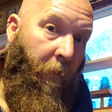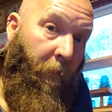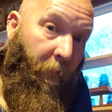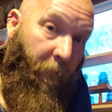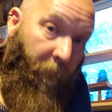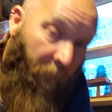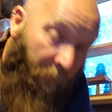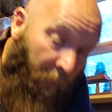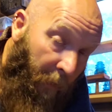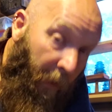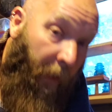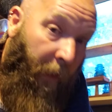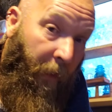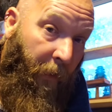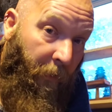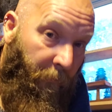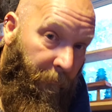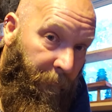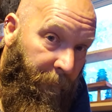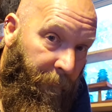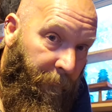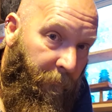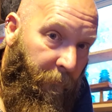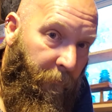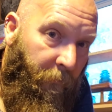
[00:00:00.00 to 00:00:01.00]
For me,
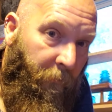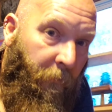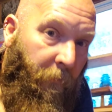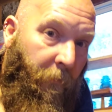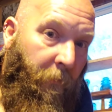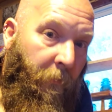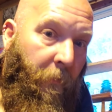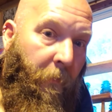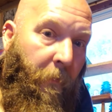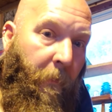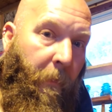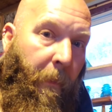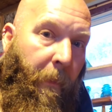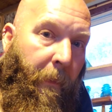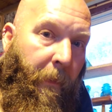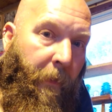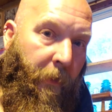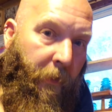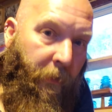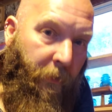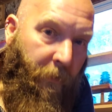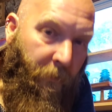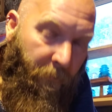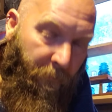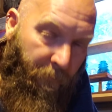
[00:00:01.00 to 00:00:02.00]

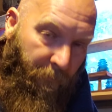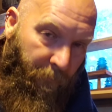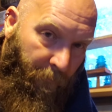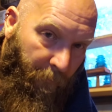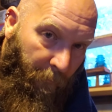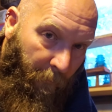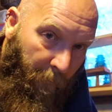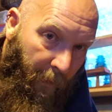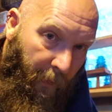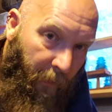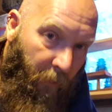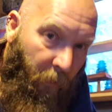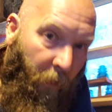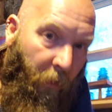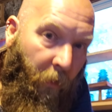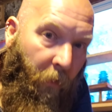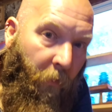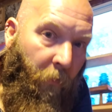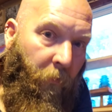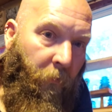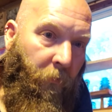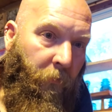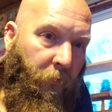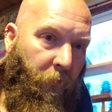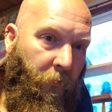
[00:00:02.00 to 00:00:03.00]
it's
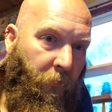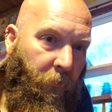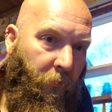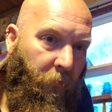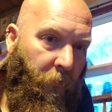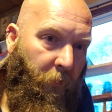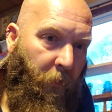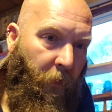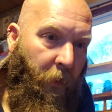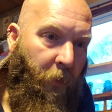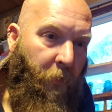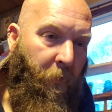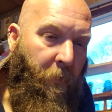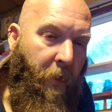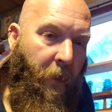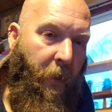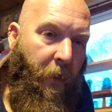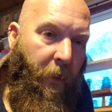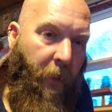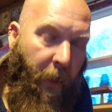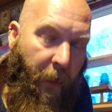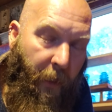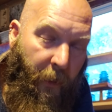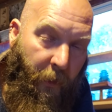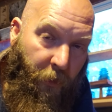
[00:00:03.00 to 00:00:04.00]
mellow. Gives me
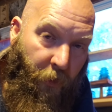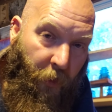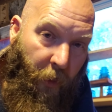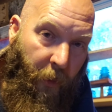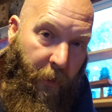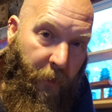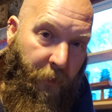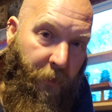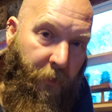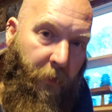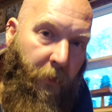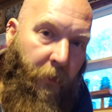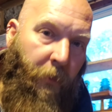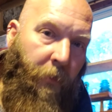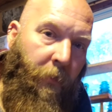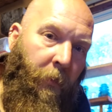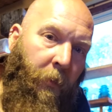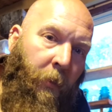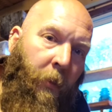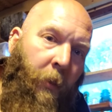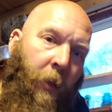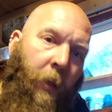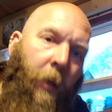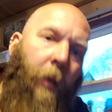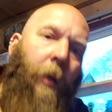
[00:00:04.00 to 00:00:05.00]
a chance to
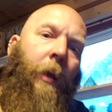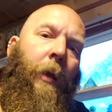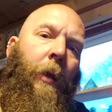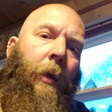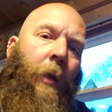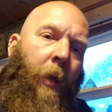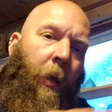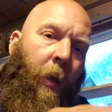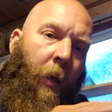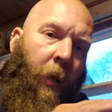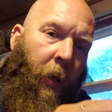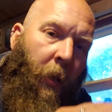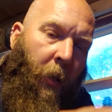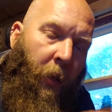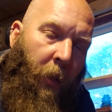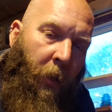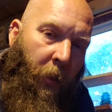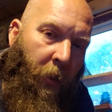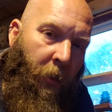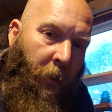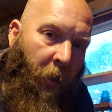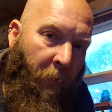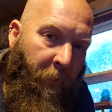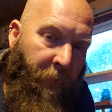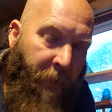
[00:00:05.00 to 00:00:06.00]

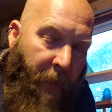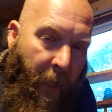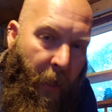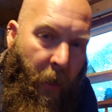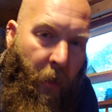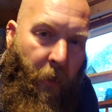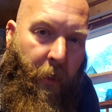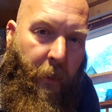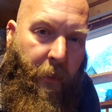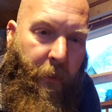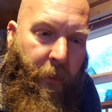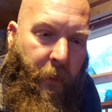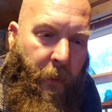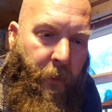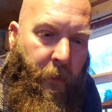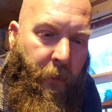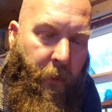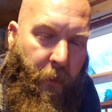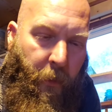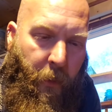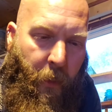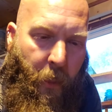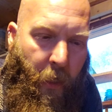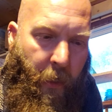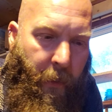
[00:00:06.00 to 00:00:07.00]
come down at the end of
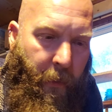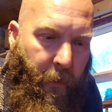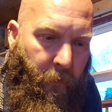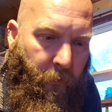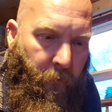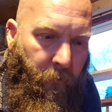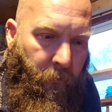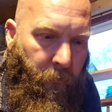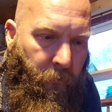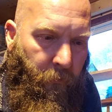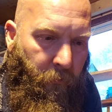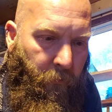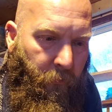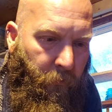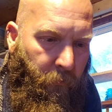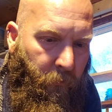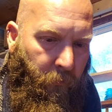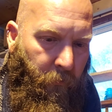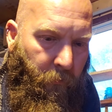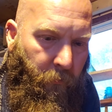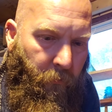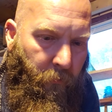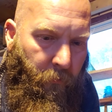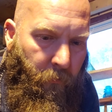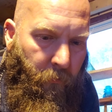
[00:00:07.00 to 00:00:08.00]
the night.
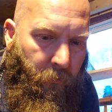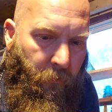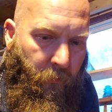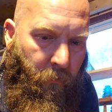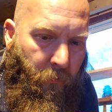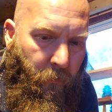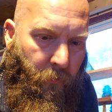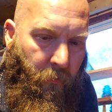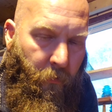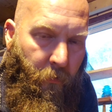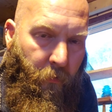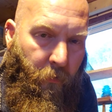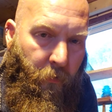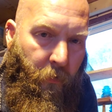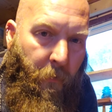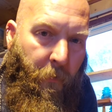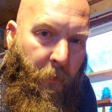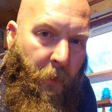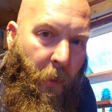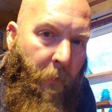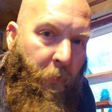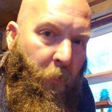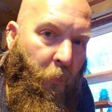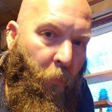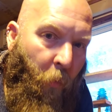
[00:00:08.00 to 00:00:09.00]

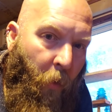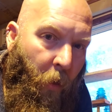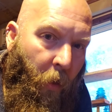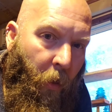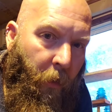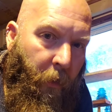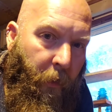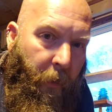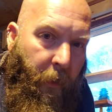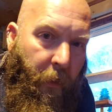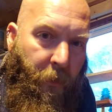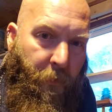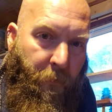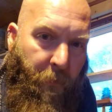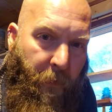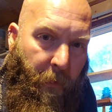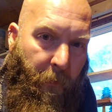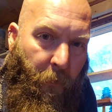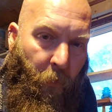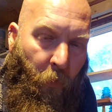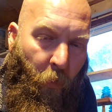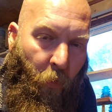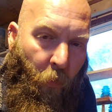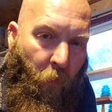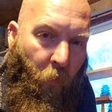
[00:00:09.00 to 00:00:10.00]
Sometimes work gets
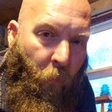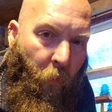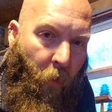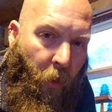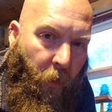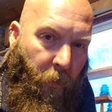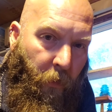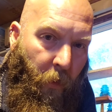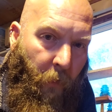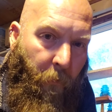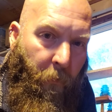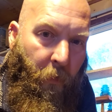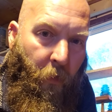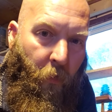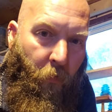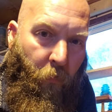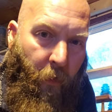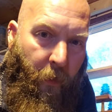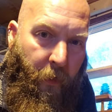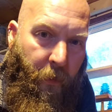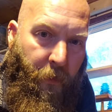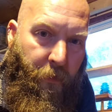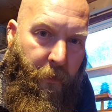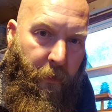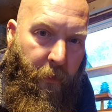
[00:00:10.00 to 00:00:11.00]
people all worked up and
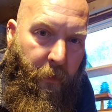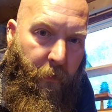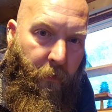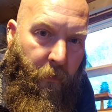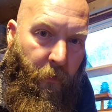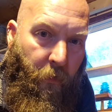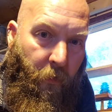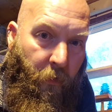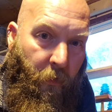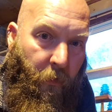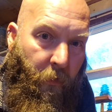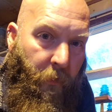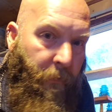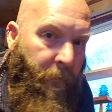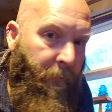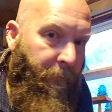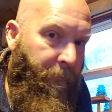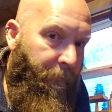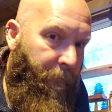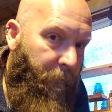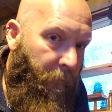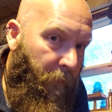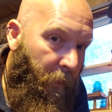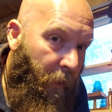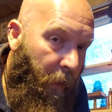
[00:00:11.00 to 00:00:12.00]
crazy.
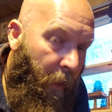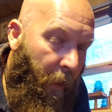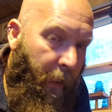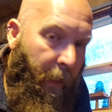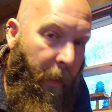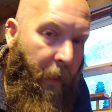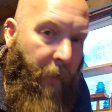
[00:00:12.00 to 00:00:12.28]
Gotta